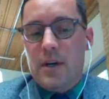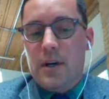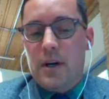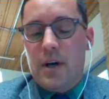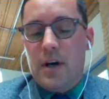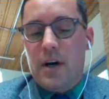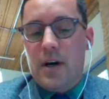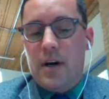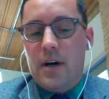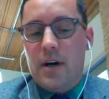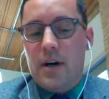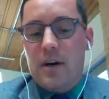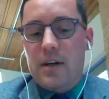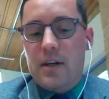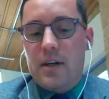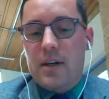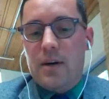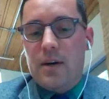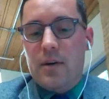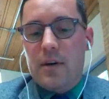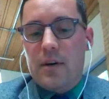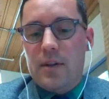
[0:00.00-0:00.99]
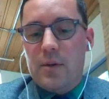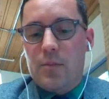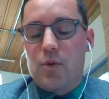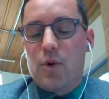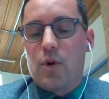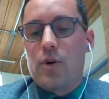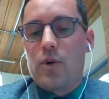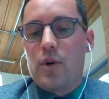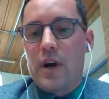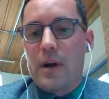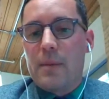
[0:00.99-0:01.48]
the
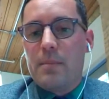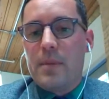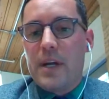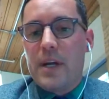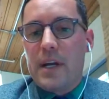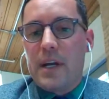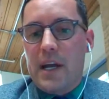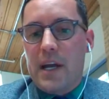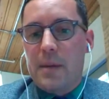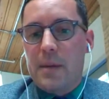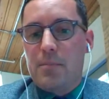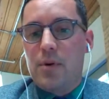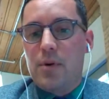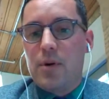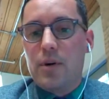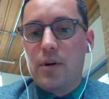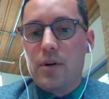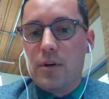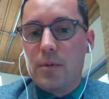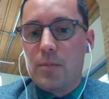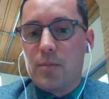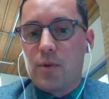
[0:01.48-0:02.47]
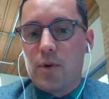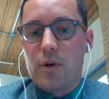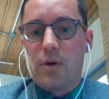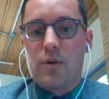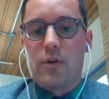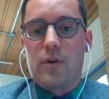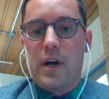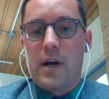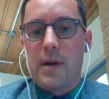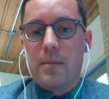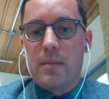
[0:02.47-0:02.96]
program being a pull
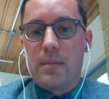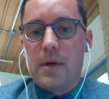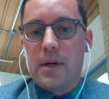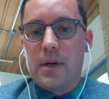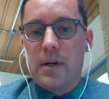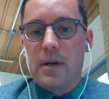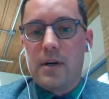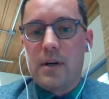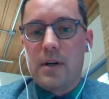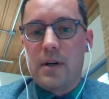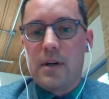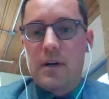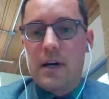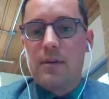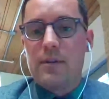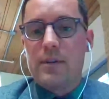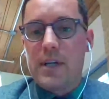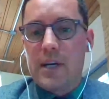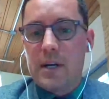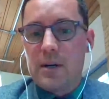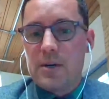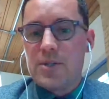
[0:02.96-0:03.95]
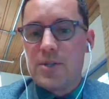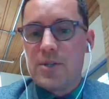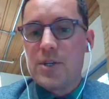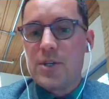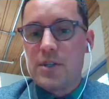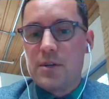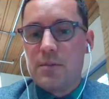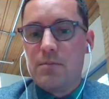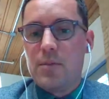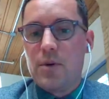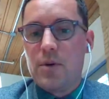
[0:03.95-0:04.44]
program, a healthcare
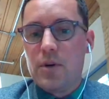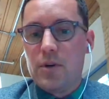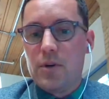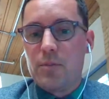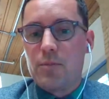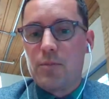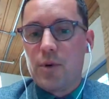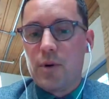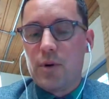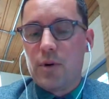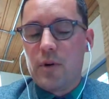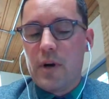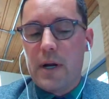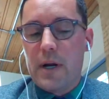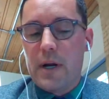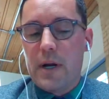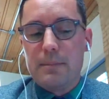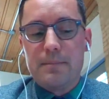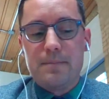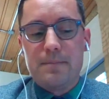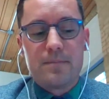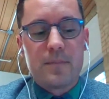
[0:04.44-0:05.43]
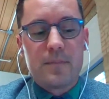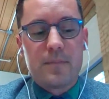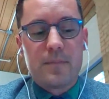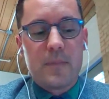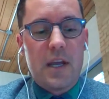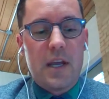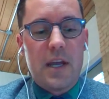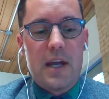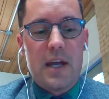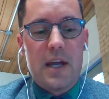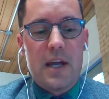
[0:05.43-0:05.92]
system pull program.
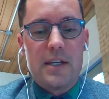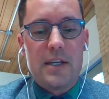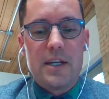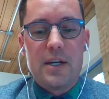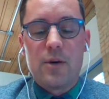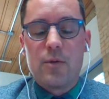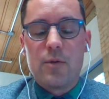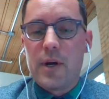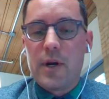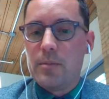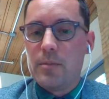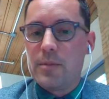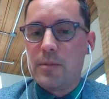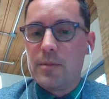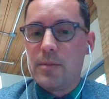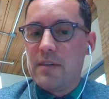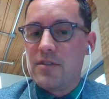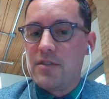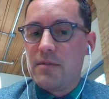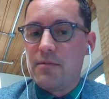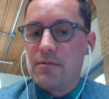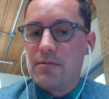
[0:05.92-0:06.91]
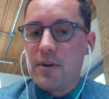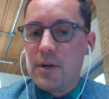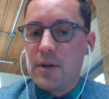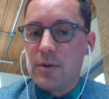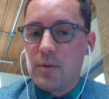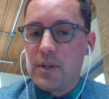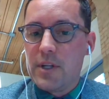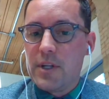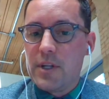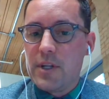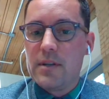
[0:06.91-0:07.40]
And, we hope to have some fun
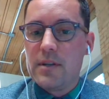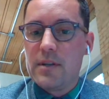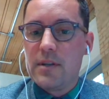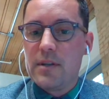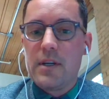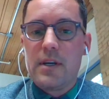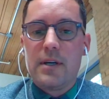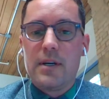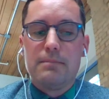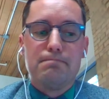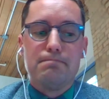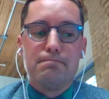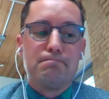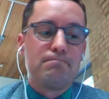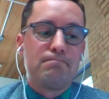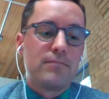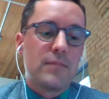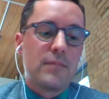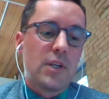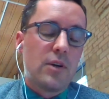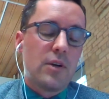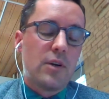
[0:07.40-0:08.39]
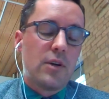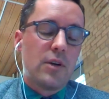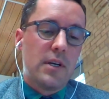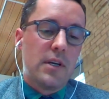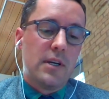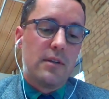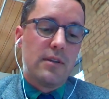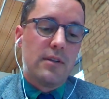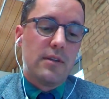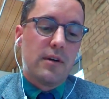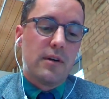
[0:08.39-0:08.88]
with it,
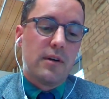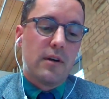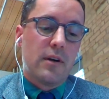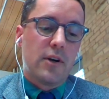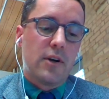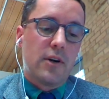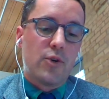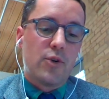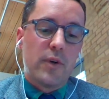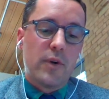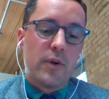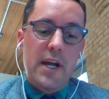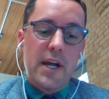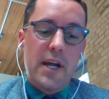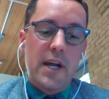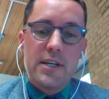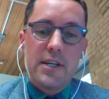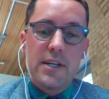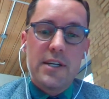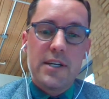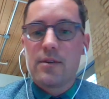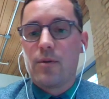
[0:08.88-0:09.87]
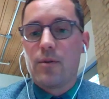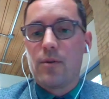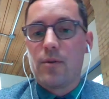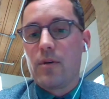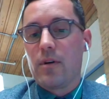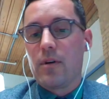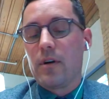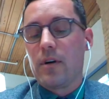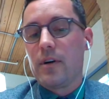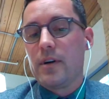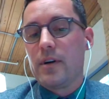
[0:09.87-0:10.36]
either create
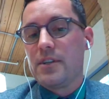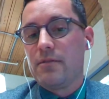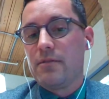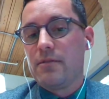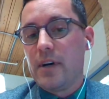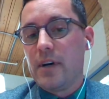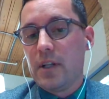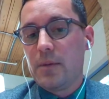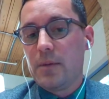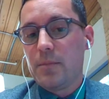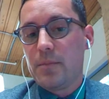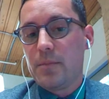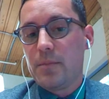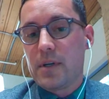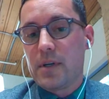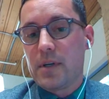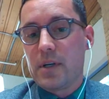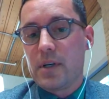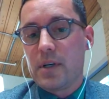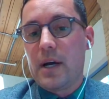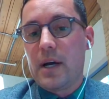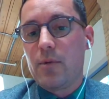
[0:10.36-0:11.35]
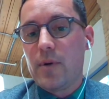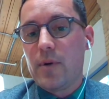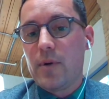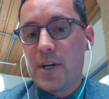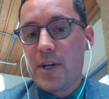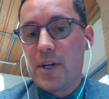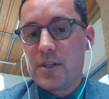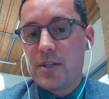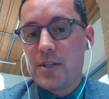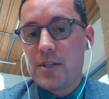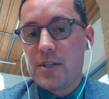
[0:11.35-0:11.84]
or develop
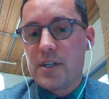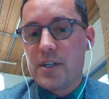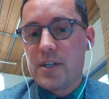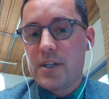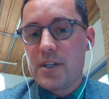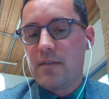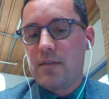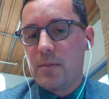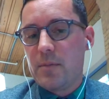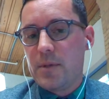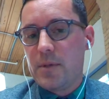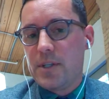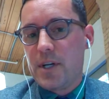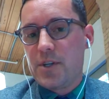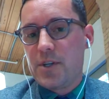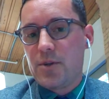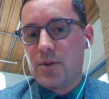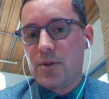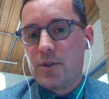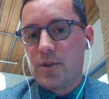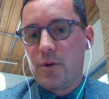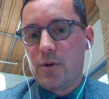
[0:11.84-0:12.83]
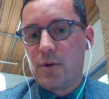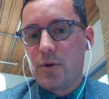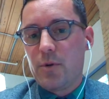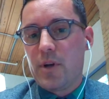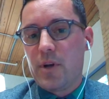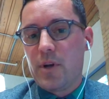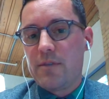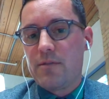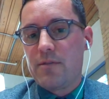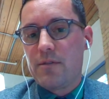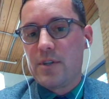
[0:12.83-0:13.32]
collaborations that have the potential to
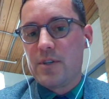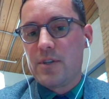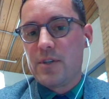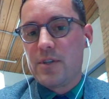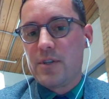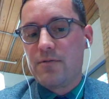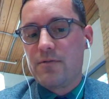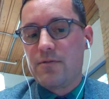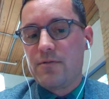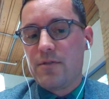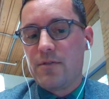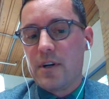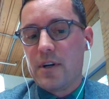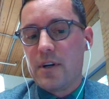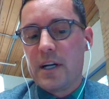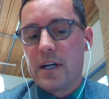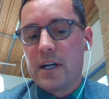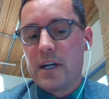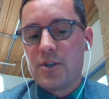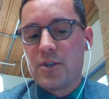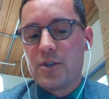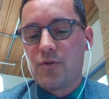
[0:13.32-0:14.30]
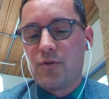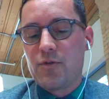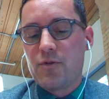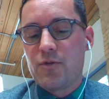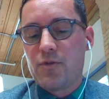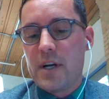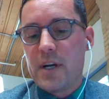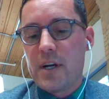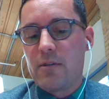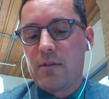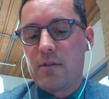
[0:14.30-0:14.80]
apply for this funding. And I'll just
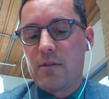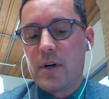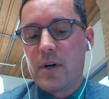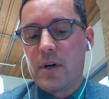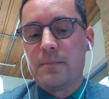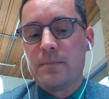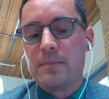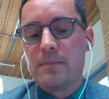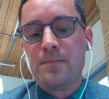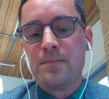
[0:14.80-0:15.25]
remind everyone,